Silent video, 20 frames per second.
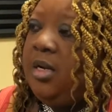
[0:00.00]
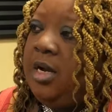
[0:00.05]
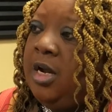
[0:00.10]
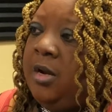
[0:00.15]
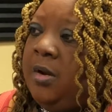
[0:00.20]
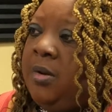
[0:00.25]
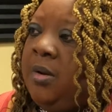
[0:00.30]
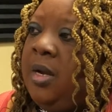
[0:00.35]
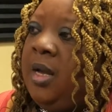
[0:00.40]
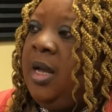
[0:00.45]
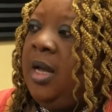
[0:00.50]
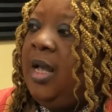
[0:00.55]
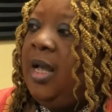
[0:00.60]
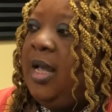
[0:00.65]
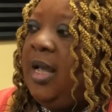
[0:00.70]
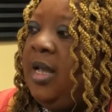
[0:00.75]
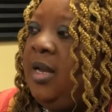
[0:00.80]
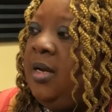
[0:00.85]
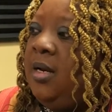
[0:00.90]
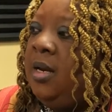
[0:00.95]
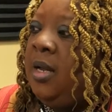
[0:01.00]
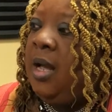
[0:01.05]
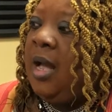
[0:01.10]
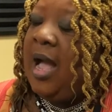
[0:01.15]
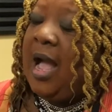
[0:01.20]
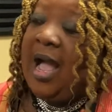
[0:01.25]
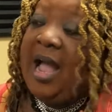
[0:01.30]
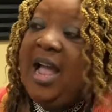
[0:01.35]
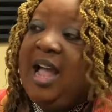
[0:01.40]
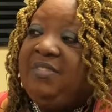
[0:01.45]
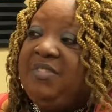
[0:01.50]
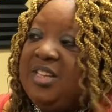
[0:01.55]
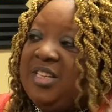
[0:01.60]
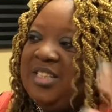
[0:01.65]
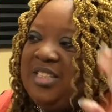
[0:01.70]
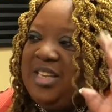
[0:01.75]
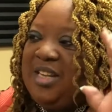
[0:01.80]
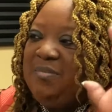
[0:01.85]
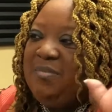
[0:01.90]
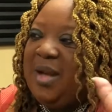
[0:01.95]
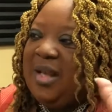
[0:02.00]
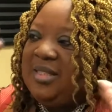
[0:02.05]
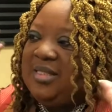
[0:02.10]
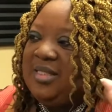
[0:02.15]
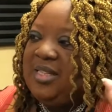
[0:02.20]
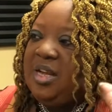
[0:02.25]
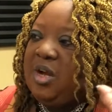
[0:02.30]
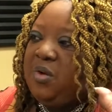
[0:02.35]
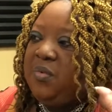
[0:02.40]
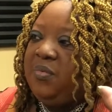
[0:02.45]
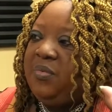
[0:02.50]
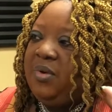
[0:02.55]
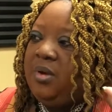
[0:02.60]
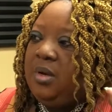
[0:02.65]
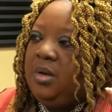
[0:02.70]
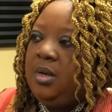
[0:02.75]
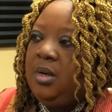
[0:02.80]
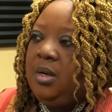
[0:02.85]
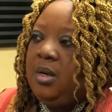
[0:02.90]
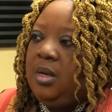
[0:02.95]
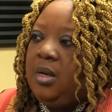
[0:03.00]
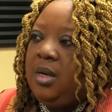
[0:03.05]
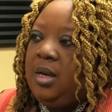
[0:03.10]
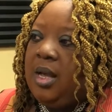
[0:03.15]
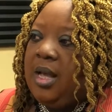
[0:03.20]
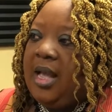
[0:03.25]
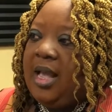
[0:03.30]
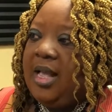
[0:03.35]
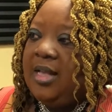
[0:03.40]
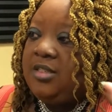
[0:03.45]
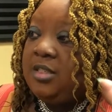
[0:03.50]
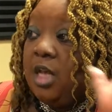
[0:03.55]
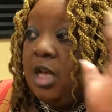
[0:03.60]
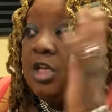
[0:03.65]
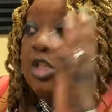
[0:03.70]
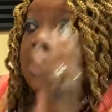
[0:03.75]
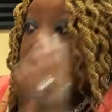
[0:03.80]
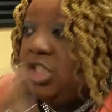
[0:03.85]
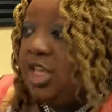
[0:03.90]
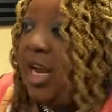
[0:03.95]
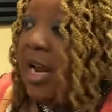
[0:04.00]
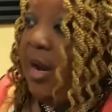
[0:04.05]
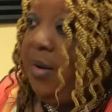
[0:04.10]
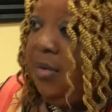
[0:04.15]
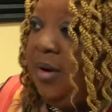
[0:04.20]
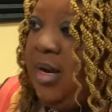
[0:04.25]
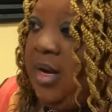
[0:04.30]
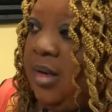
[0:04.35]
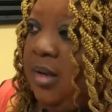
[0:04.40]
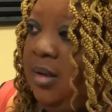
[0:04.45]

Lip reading: You know, and I have to see myself as Sherry.